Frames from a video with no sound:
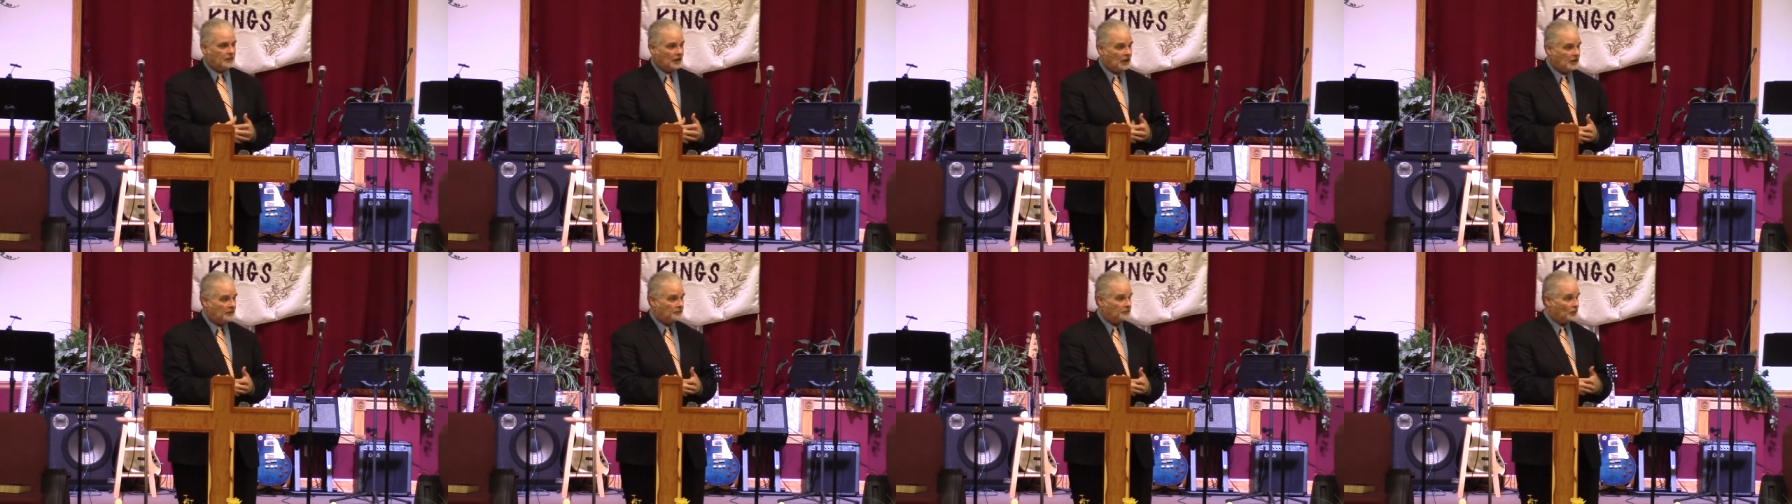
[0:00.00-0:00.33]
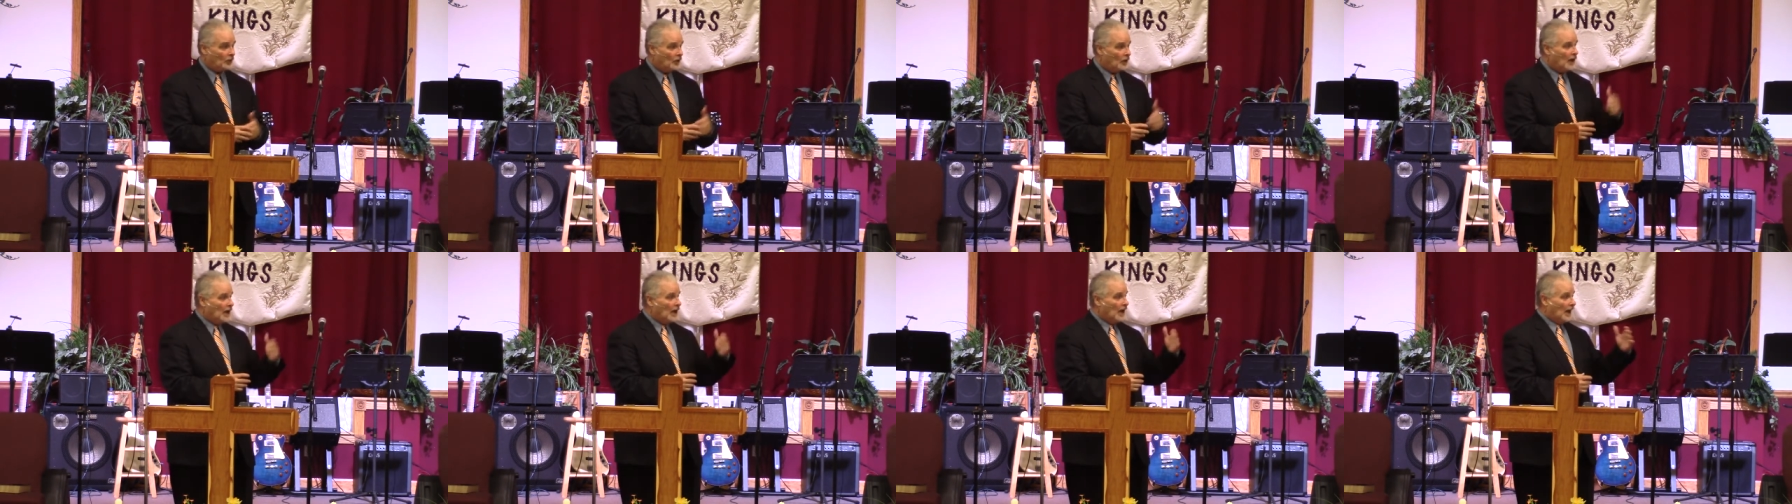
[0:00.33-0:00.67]

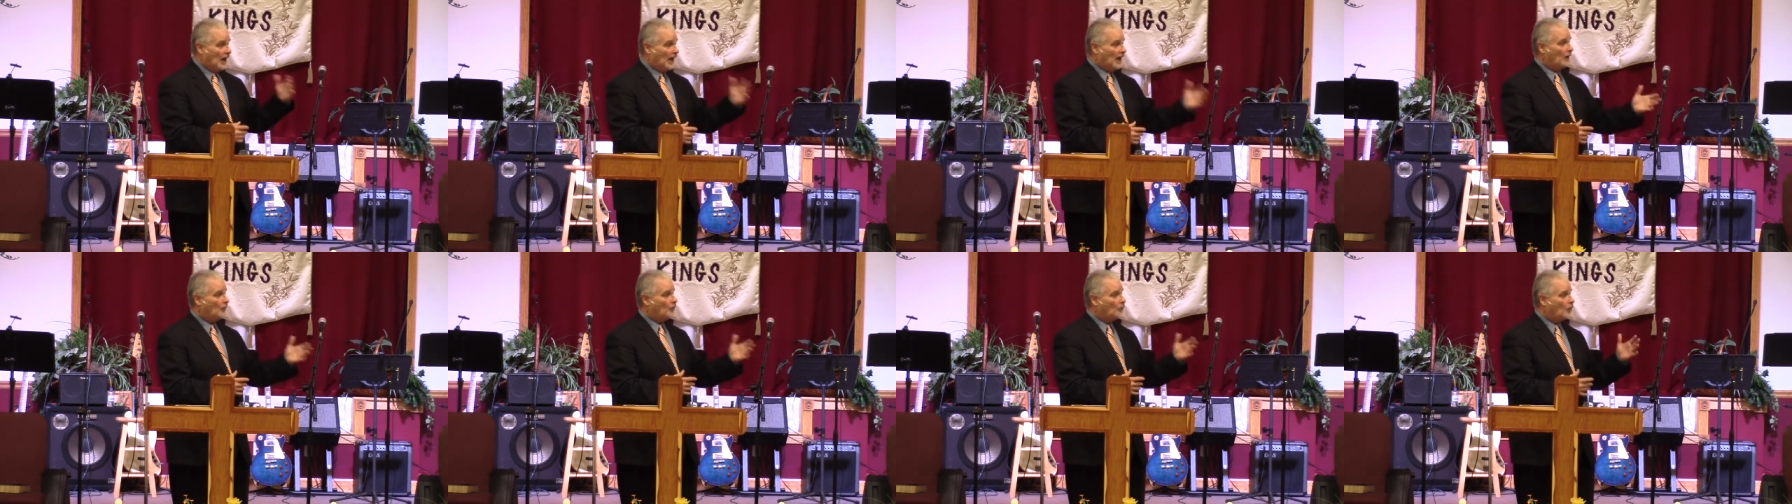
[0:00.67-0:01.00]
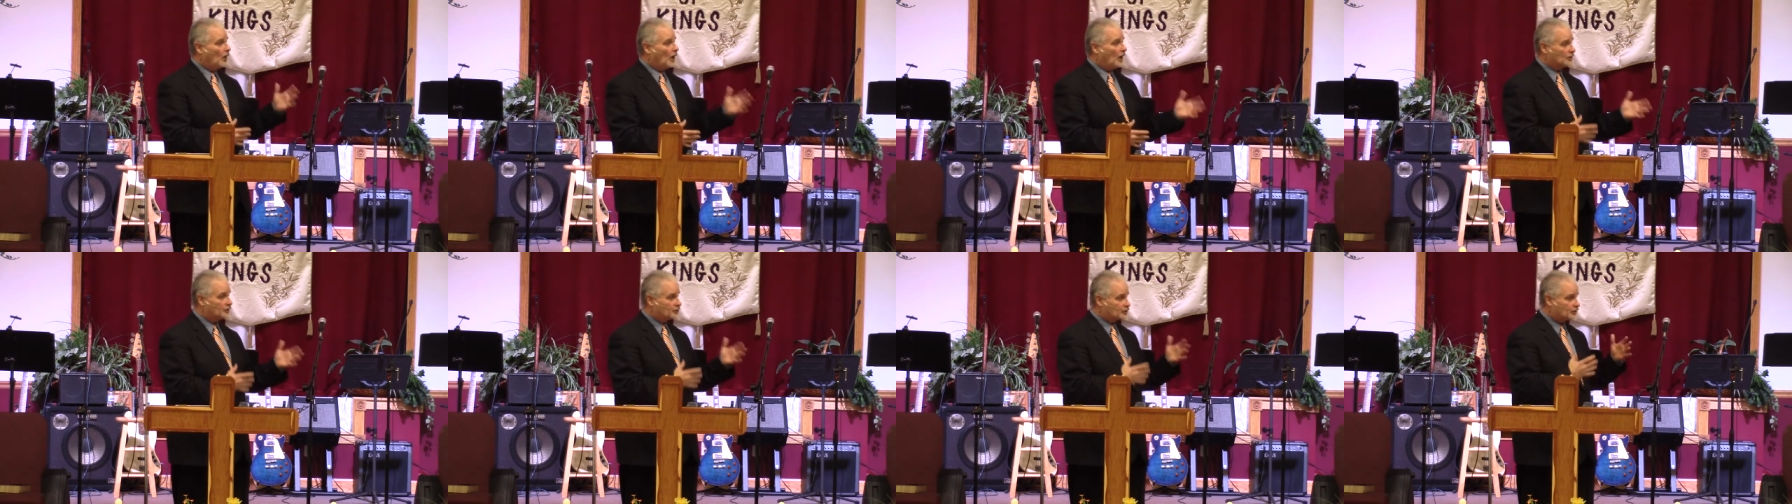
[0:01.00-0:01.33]
people and
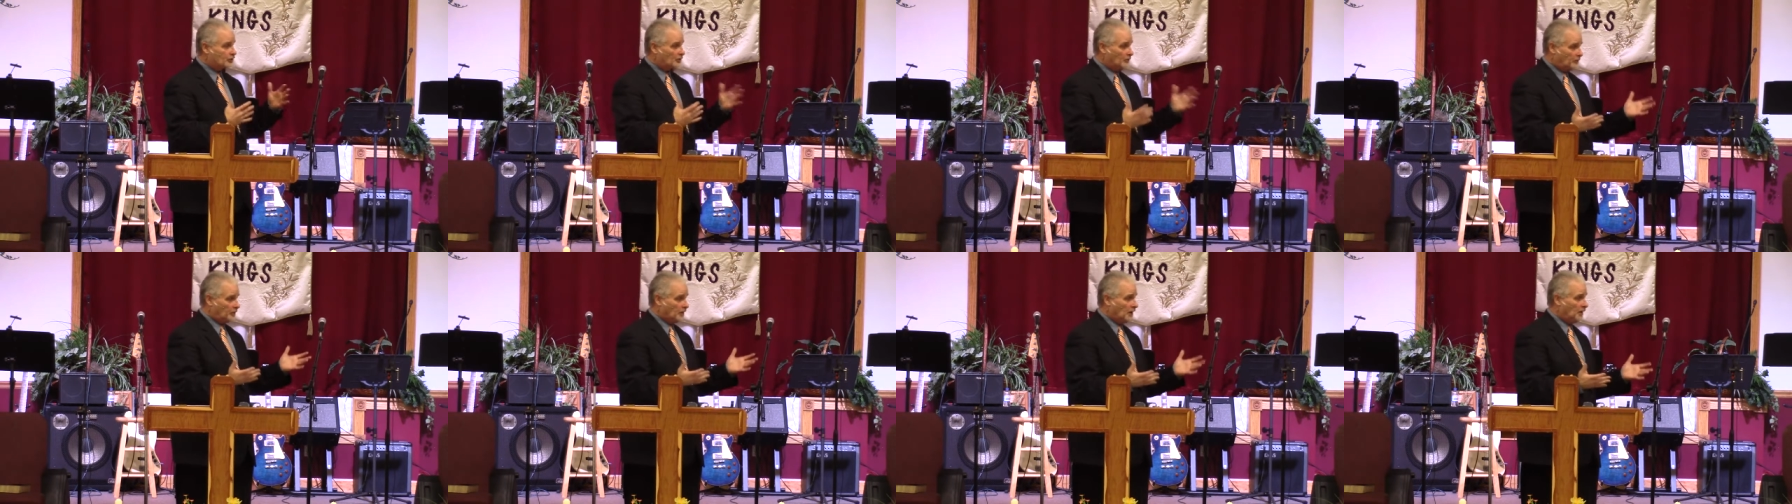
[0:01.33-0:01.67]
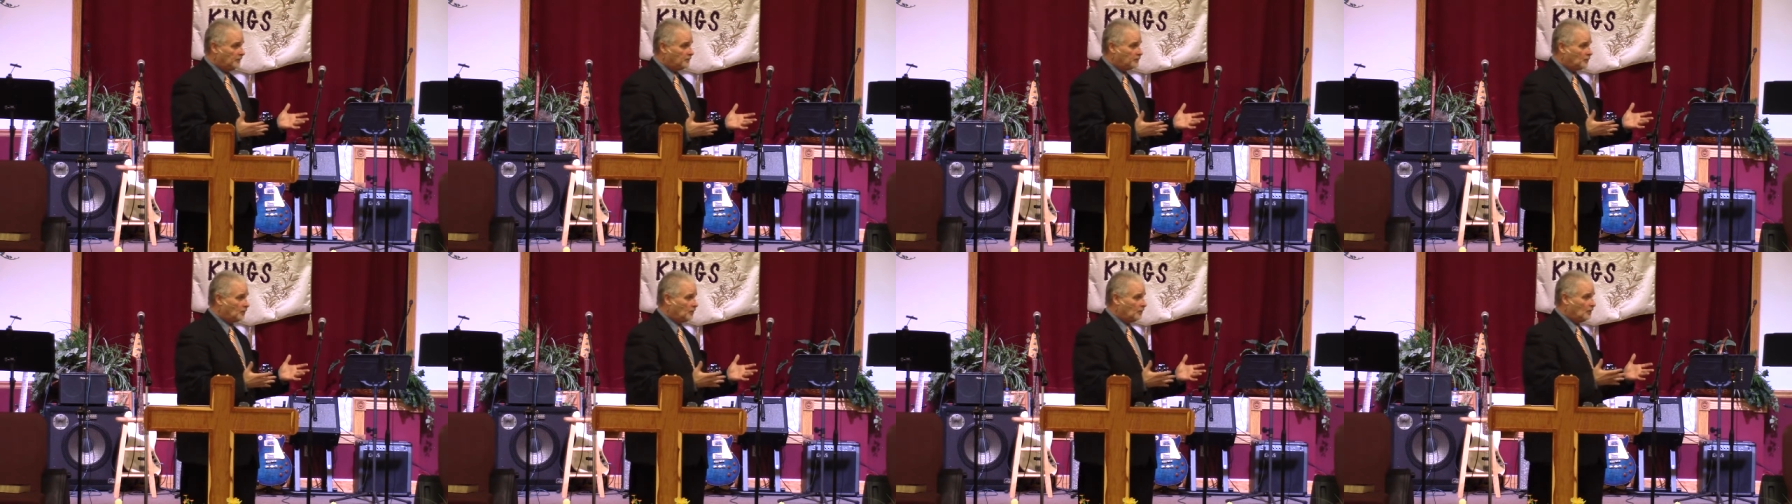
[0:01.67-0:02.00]
watch some
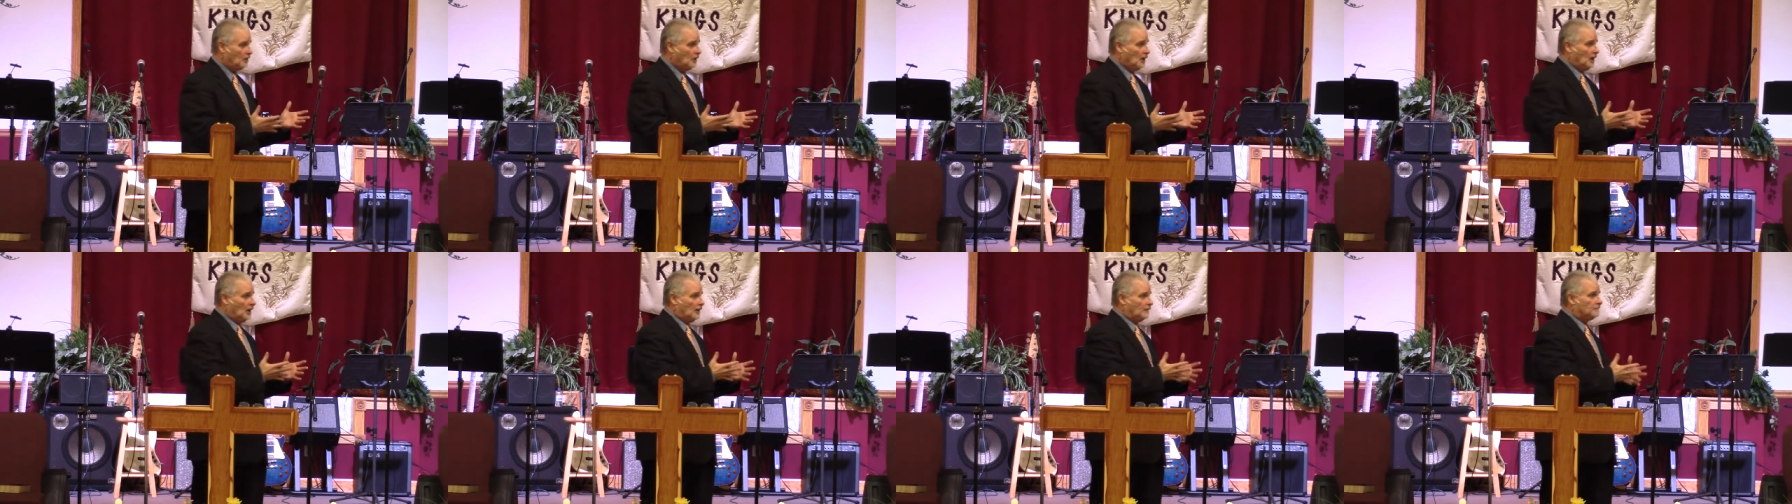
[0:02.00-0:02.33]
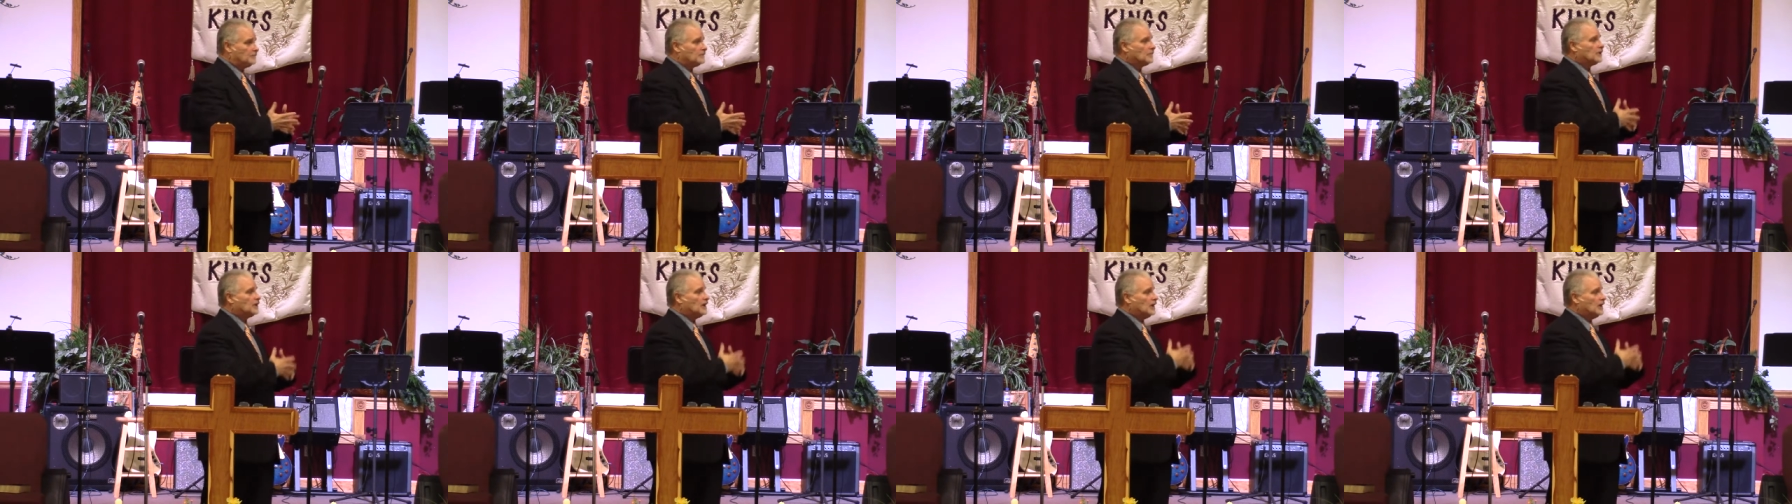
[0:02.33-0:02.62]
people